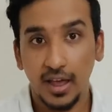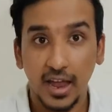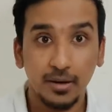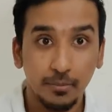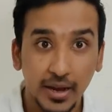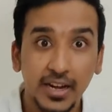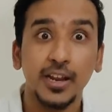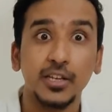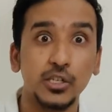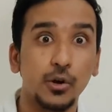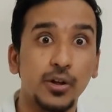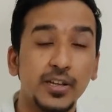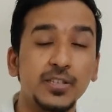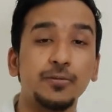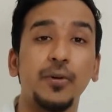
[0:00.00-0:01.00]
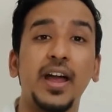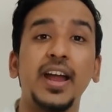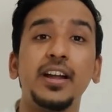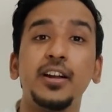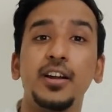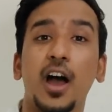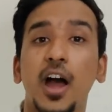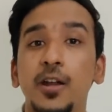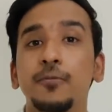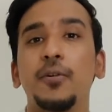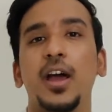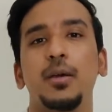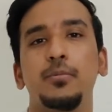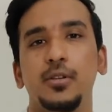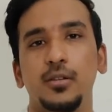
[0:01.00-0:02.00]
And many restaurants find it
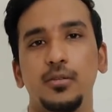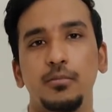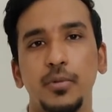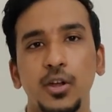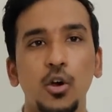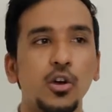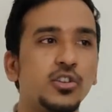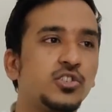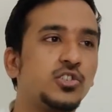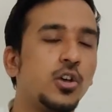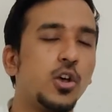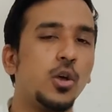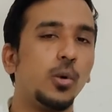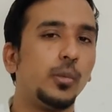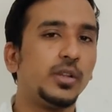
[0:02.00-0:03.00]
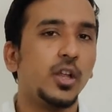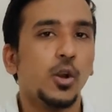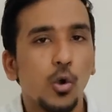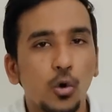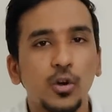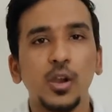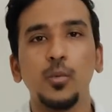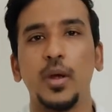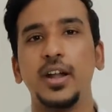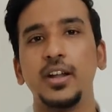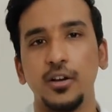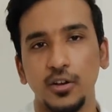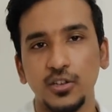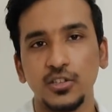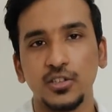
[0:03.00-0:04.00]
unviable because with the local
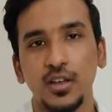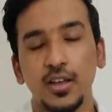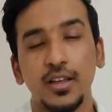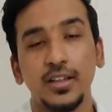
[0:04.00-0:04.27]
vendors,